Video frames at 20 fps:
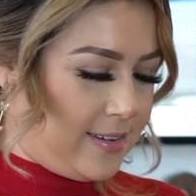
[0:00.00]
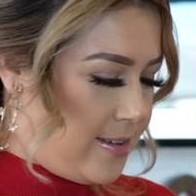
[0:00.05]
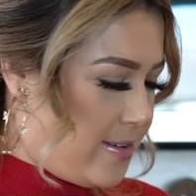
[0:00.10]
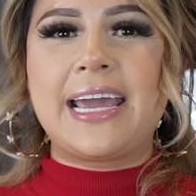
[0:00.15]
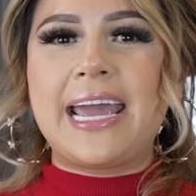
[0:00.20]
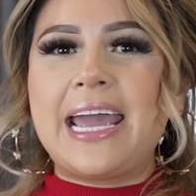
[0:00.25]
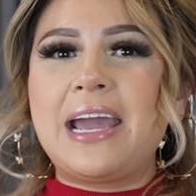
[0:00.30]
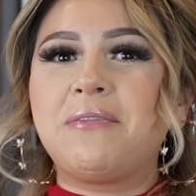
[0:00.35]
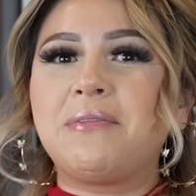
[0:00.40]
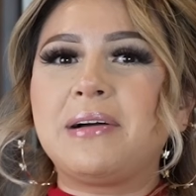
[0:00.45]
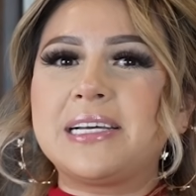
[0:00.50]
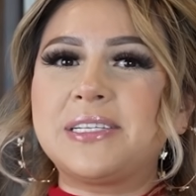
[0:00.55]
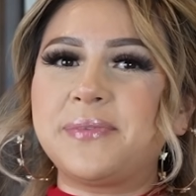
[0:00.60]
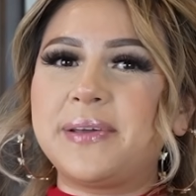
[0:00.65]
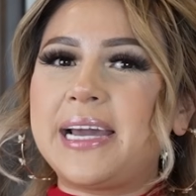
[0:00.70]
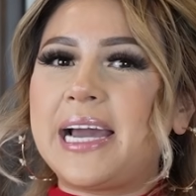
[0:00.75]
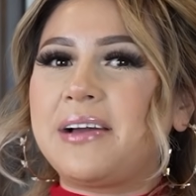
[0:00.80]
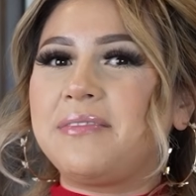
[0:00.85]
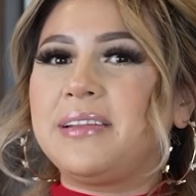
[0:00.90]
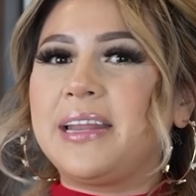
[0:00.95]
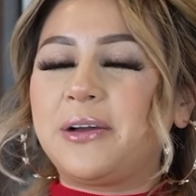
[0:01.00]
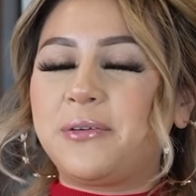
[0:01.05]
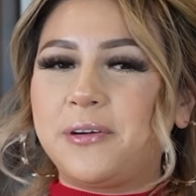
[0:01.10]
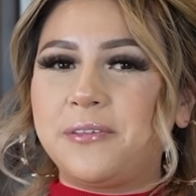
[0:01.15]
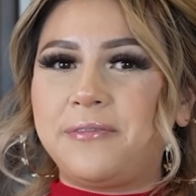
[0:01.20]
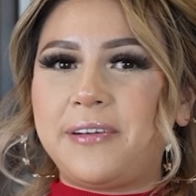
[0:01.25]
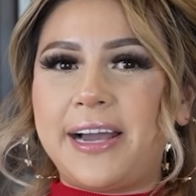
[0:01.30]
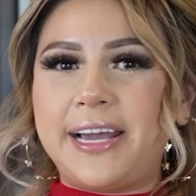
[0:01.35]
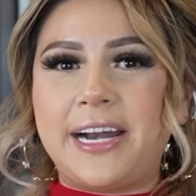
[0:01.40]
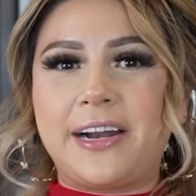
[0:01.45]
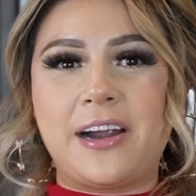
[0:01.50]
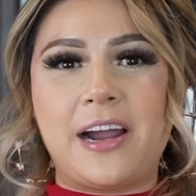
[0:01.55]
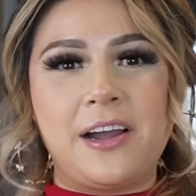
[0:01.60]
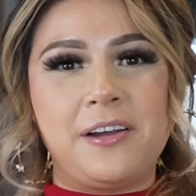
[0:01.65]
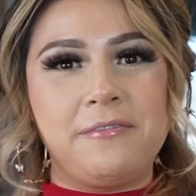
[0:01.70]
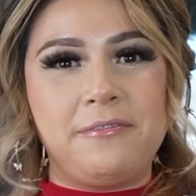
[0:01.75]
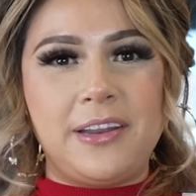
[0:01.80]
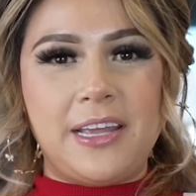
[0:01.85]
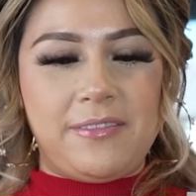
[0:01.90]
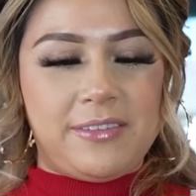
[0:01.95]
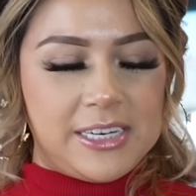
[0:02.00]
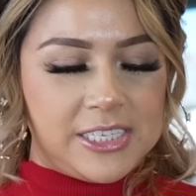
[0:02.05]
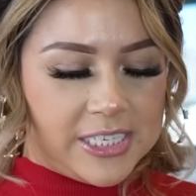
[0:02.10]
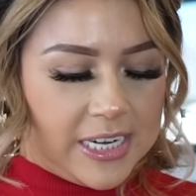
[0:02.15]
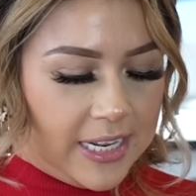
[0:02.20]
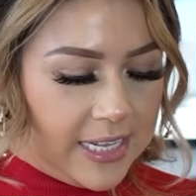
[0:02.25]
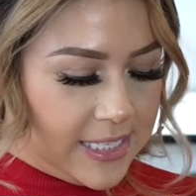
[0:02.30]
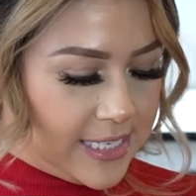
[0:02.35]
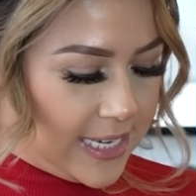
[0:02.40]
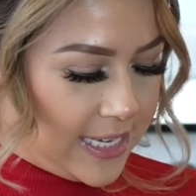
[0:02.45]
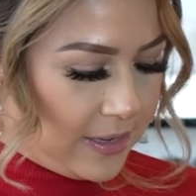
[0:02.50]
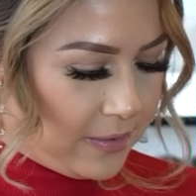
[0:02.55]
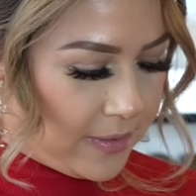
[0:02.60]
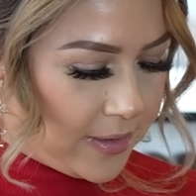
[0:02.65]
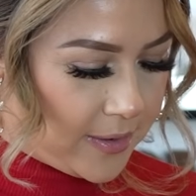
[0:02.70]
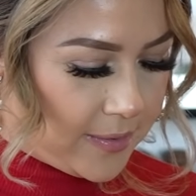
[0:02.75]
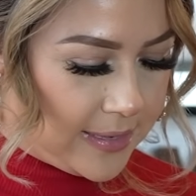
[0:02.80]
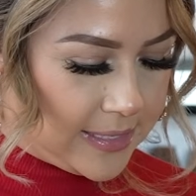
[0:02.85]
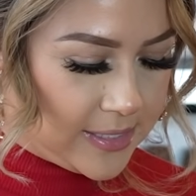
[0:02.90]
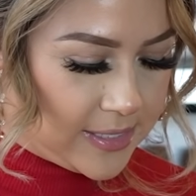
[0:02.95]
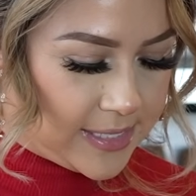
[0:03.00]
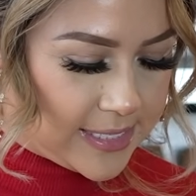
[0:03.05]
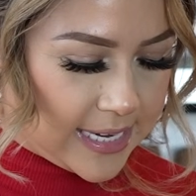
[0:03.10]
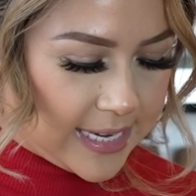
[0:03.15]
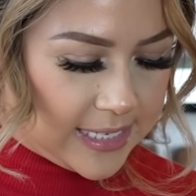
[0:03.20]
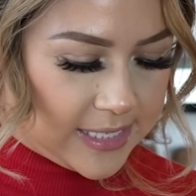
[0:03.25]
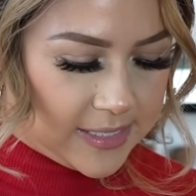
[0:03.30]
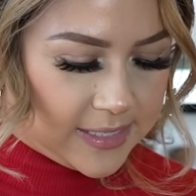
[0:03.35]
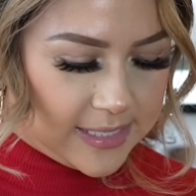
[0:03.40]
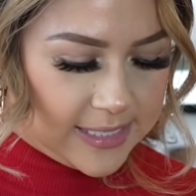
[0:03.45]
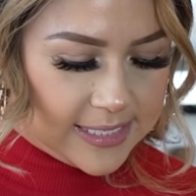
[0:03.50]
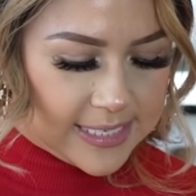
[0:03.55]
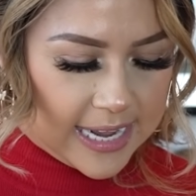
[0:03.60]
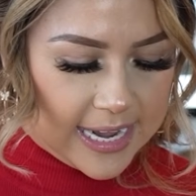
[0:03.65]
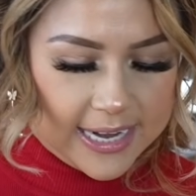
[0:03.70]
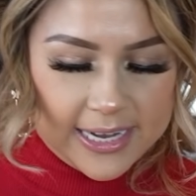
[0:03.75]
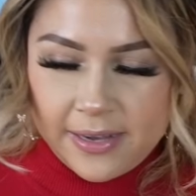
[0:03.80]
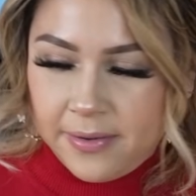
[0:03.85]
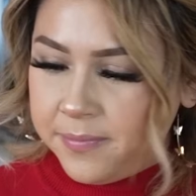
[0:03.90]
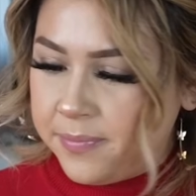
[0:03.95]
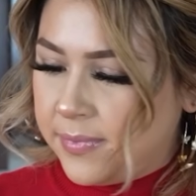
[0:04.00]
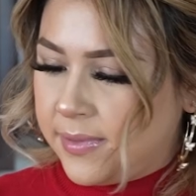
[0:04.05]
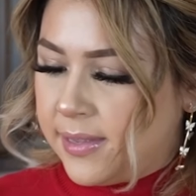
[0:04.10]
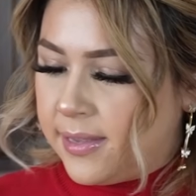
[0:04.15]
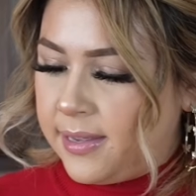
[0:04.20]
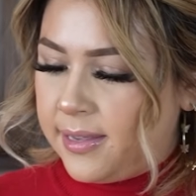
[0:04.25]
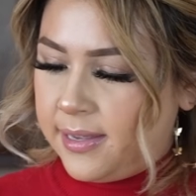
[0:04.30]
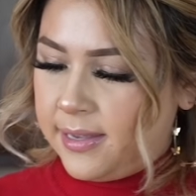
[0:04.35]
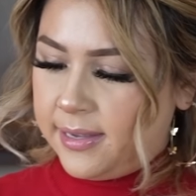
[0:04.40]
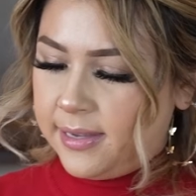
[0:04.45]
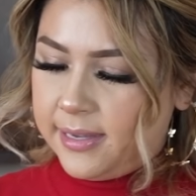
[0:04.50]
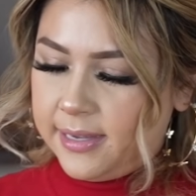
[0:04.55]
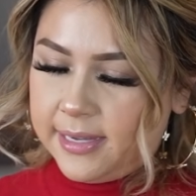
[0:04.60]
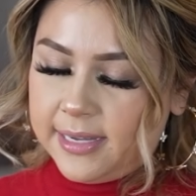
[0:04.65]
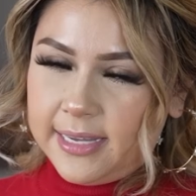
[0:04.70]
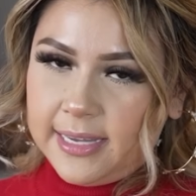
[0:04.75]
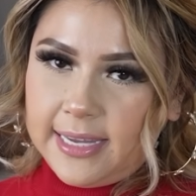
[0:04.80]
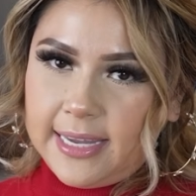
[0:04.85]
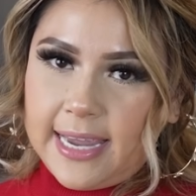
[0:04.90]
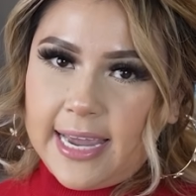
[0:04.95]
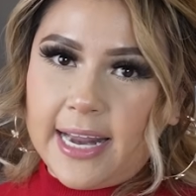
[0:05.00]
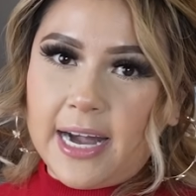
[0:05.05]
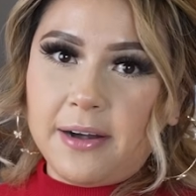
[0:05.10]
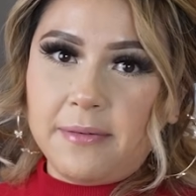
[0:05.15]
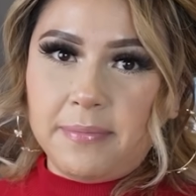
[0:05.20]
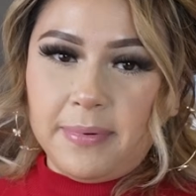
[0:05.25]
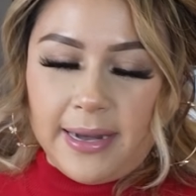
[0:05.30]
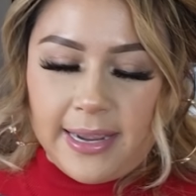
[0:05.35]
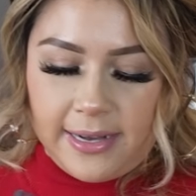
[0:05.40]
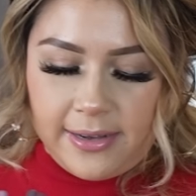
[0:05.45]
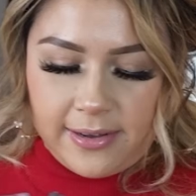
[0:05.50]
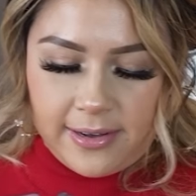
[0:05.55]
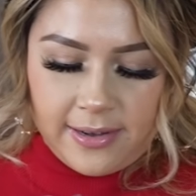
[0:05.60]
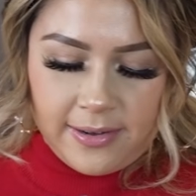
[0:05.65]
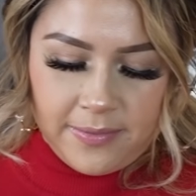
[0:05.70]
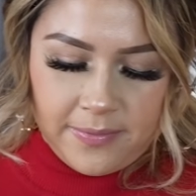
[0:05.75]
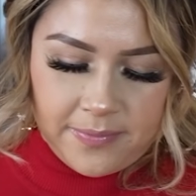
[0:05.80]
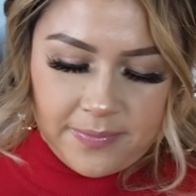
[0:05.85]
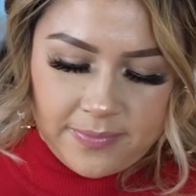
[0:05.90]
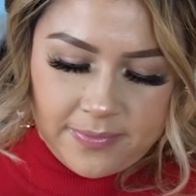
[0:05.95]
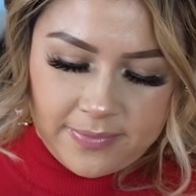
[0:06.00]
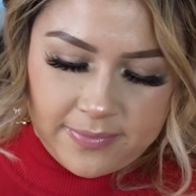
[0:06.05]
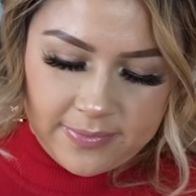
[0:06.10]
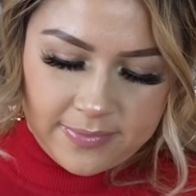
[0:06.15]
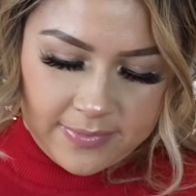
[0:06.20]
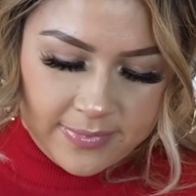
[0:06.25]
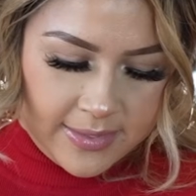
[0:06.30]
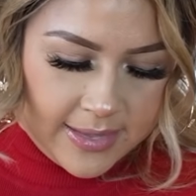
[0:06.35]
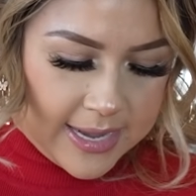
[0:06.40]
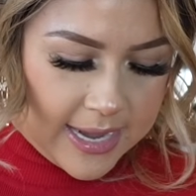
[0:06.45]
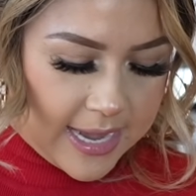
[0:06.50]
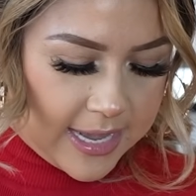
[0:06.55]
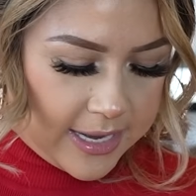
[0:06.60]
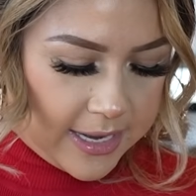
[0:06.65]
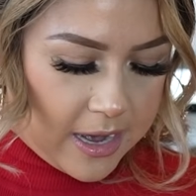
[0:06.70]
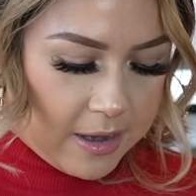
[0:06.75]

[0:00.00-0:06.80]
Okay, and once we have liquefied our unflavored gelatin, we're going to set it to the side, get our blender, and in